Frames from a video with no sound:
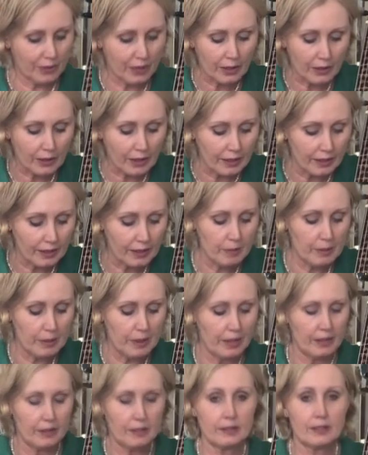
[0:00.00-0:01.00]
Okay, here we
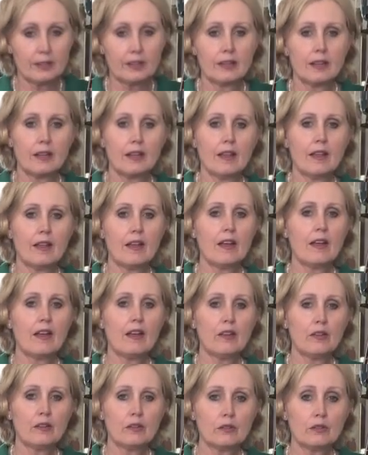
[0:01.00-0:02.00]
go.
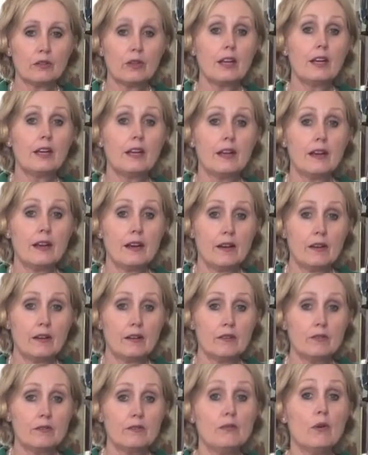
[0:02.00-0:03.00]
Three,
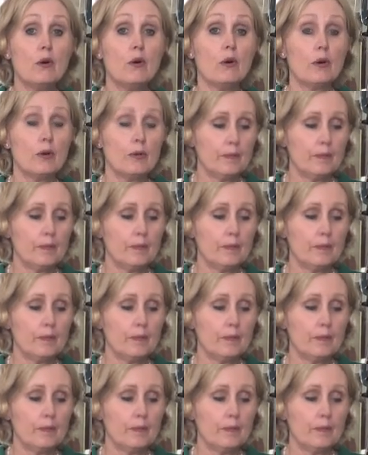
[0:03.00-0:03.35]
four.